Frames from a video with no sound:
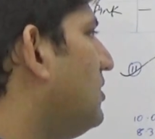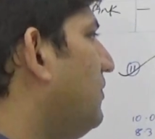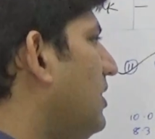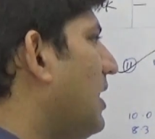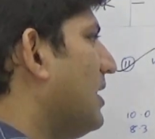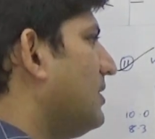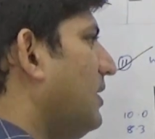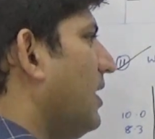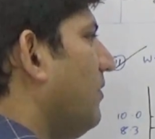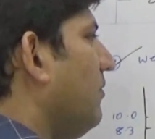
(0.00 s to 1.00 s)
is weak
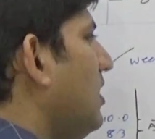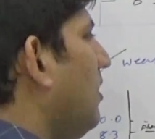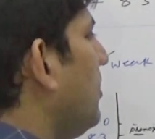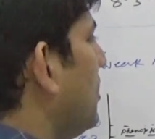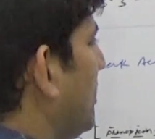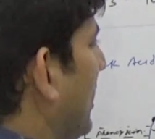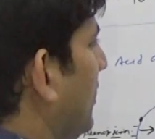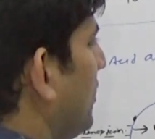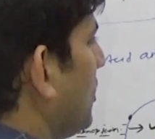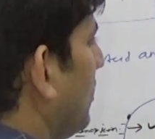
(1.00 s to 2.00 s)
acid and weak base
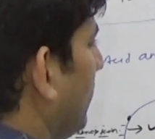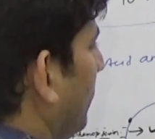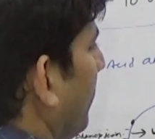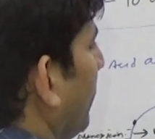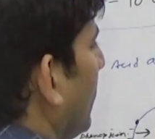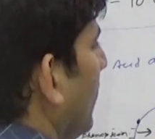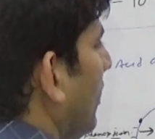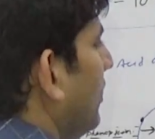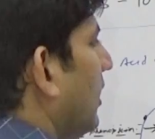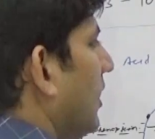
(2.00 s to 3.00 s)
titration.
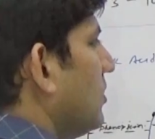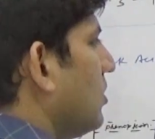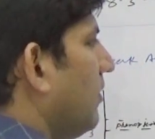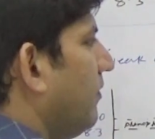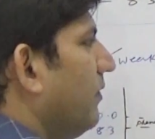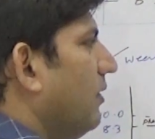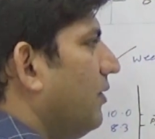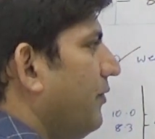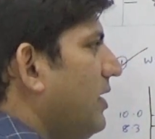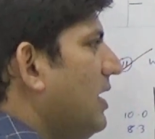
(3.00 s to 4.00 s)
In the case of
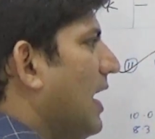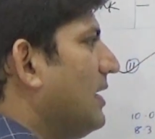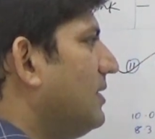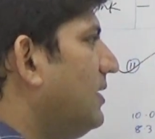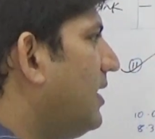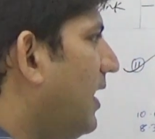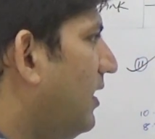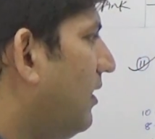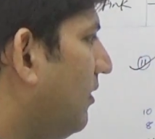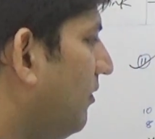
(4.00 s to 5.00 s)
weak acid
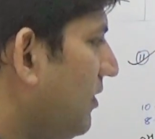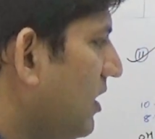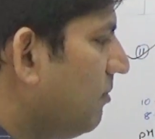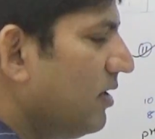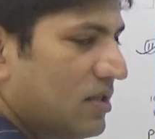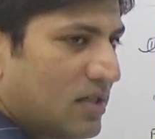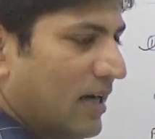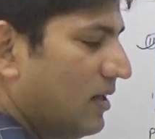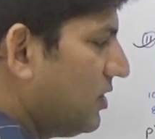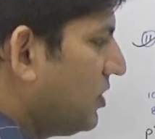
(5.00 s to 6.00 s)
and weak base
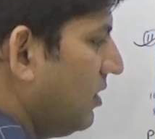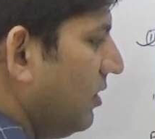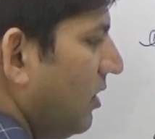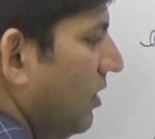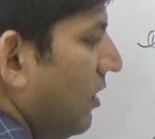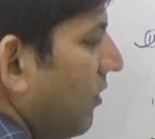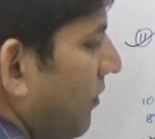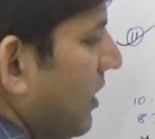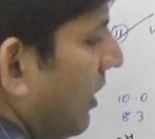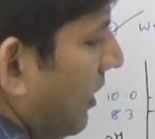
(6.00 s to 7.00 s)
titration,
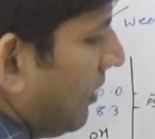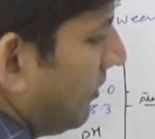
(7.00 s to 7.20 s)
weak